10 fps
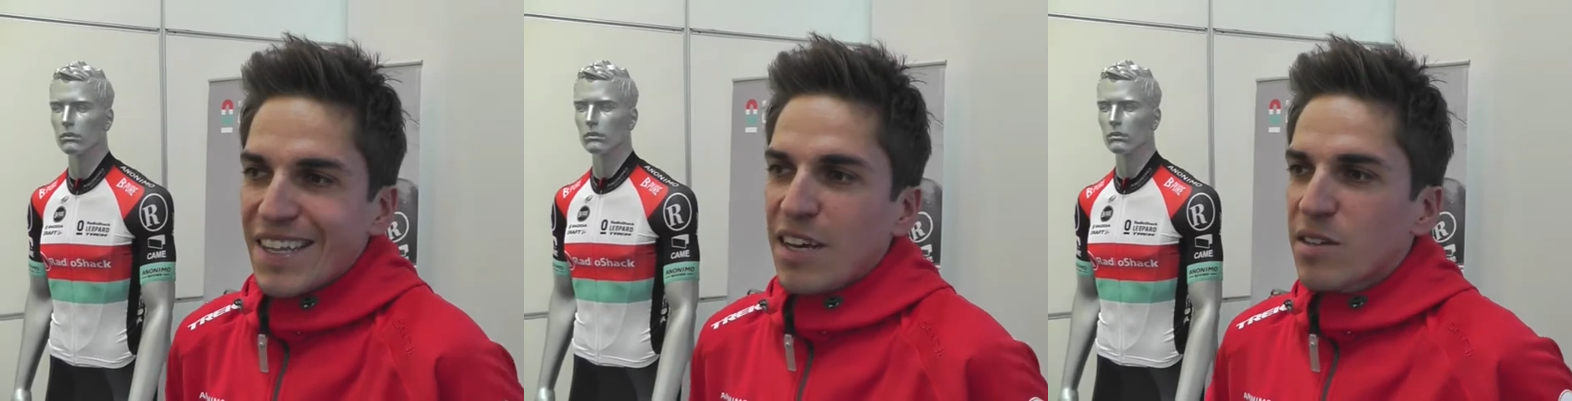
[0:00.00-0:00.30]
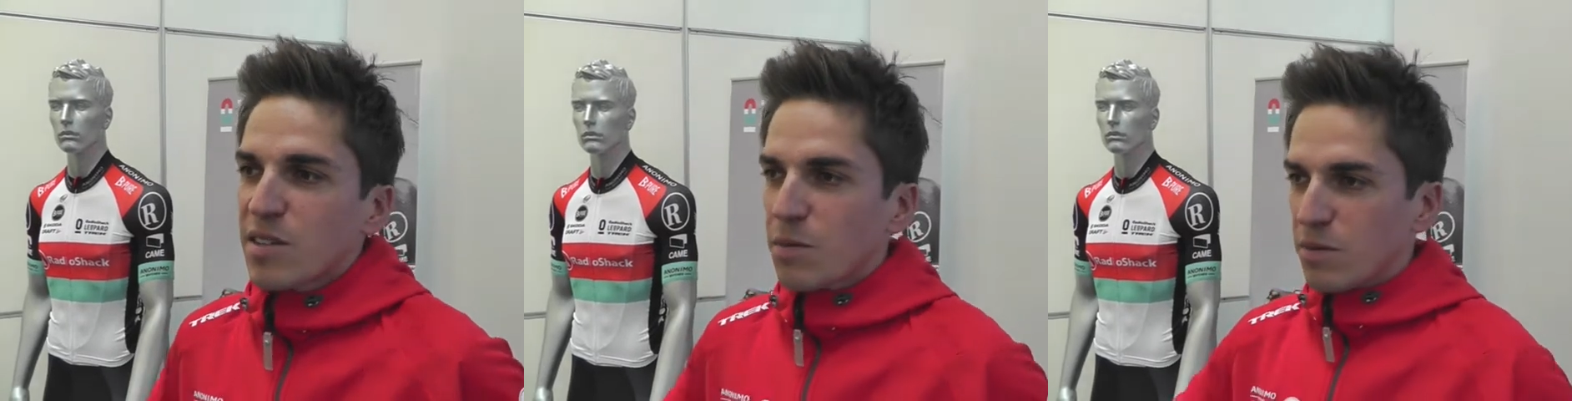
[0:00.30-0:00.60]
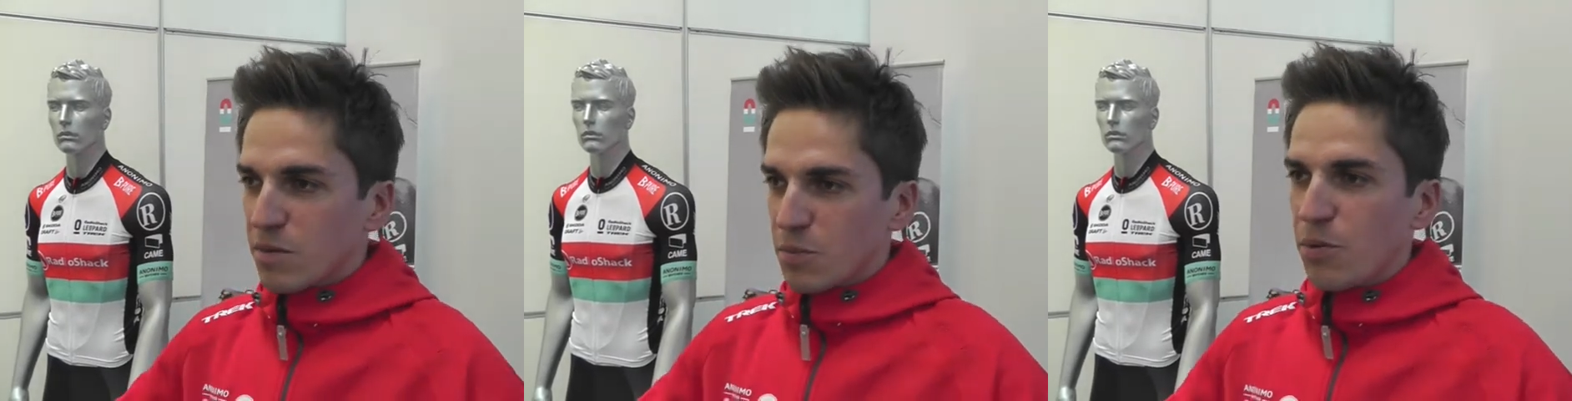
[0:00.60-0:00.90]
Speaker 1: they are su
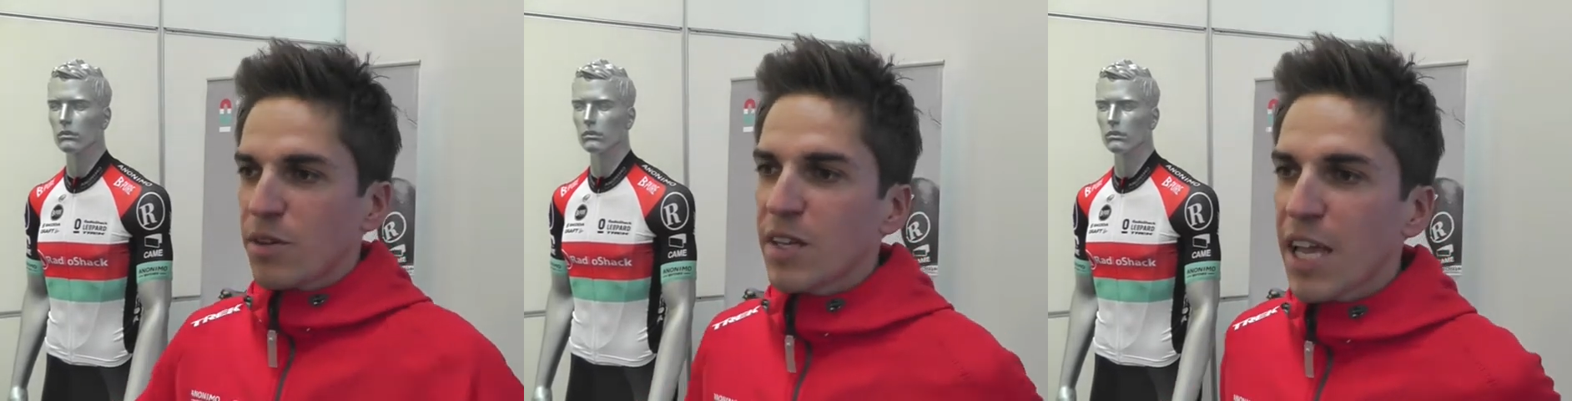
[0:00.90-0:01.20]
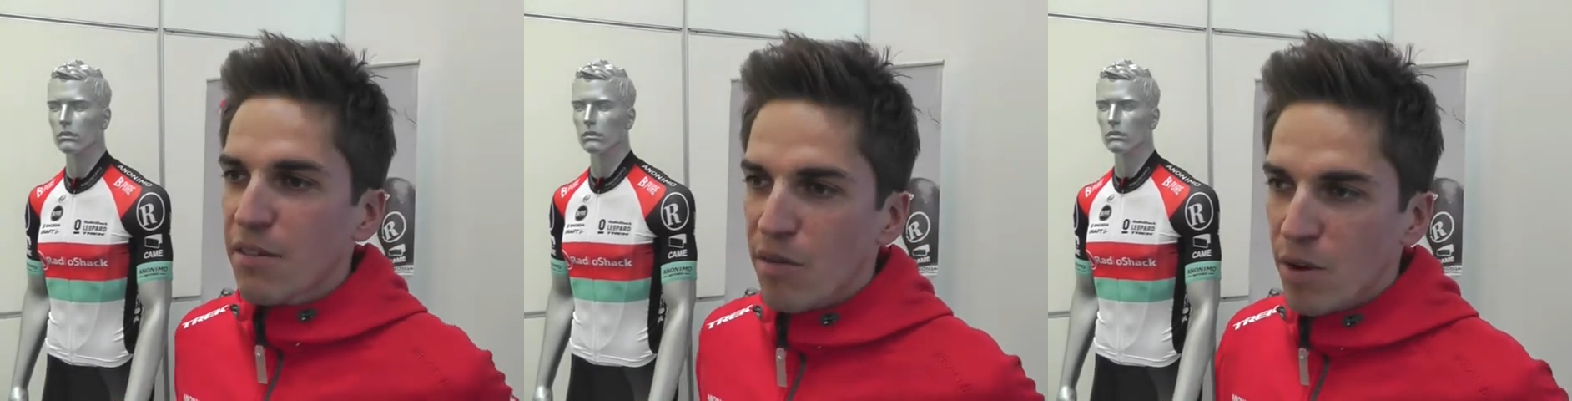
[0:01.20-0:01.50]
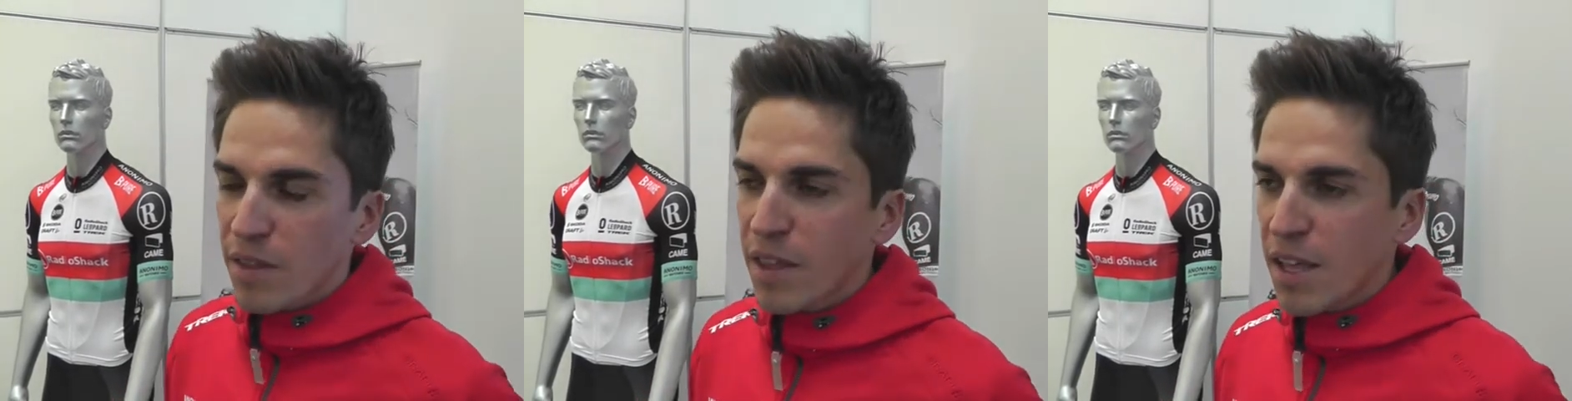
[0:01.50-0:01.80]
supporting
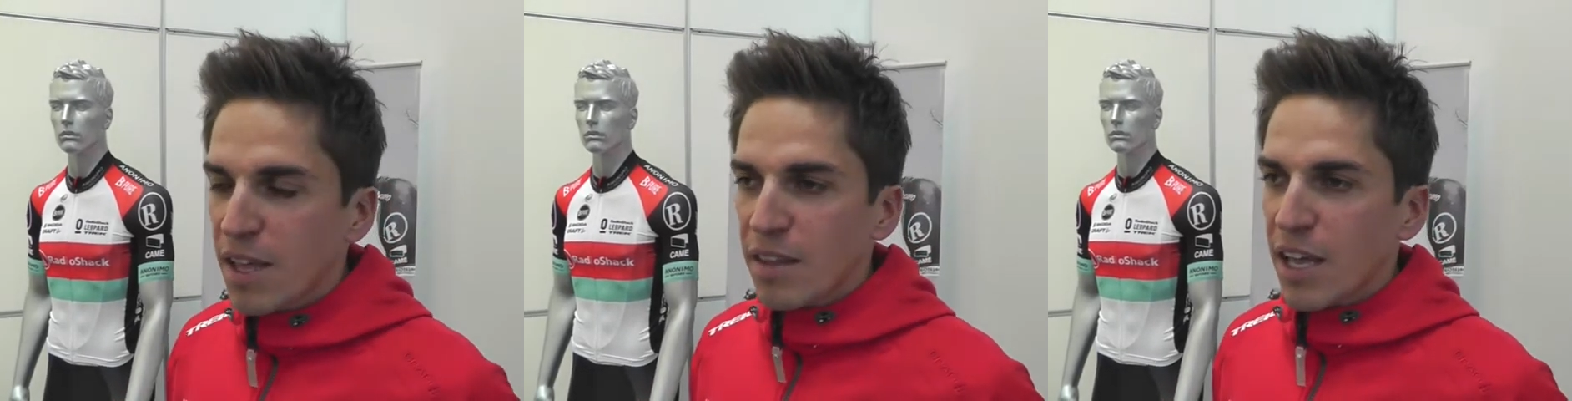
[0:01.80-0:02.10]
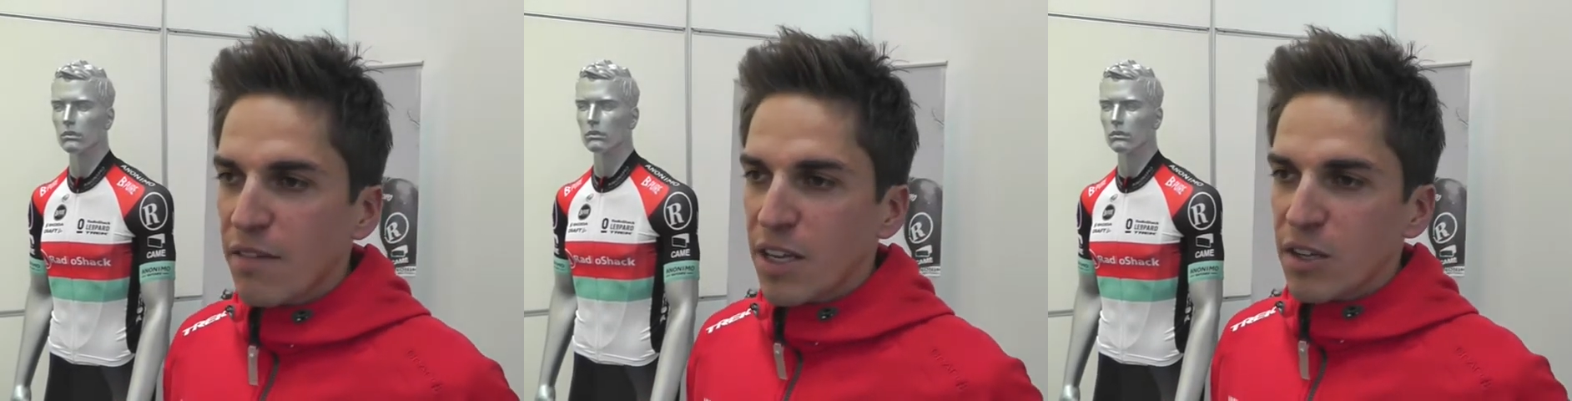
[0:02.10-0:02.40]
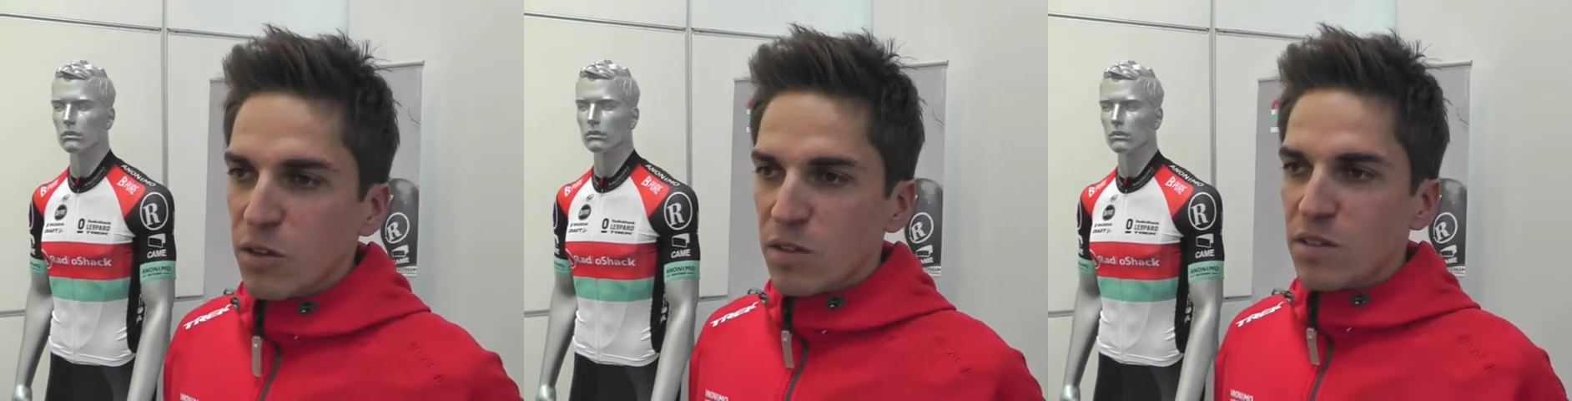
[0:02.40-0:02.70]
everyone. They're having
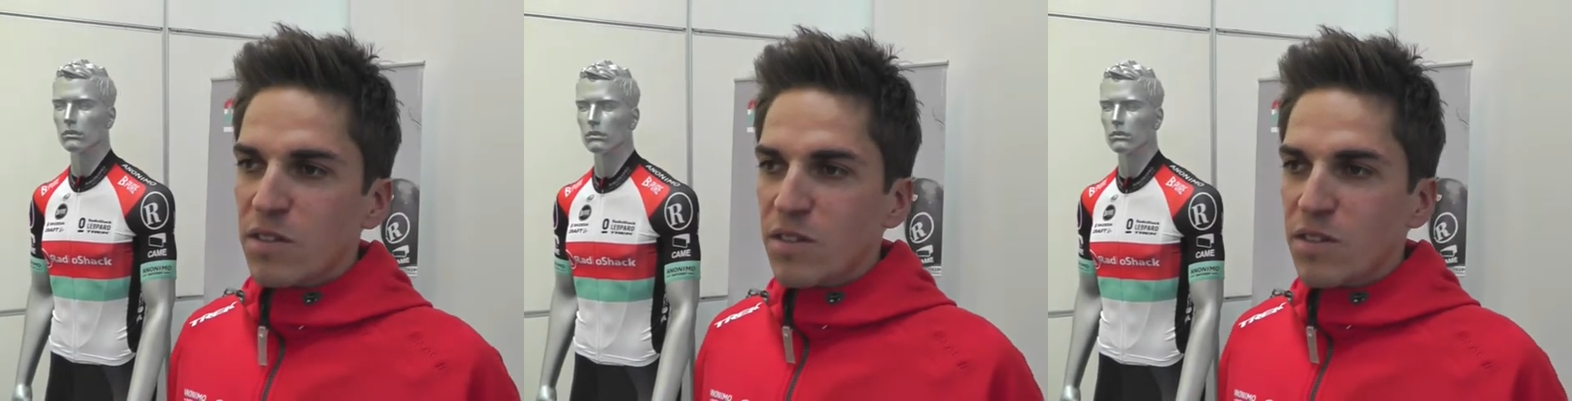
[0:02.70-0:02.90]
a good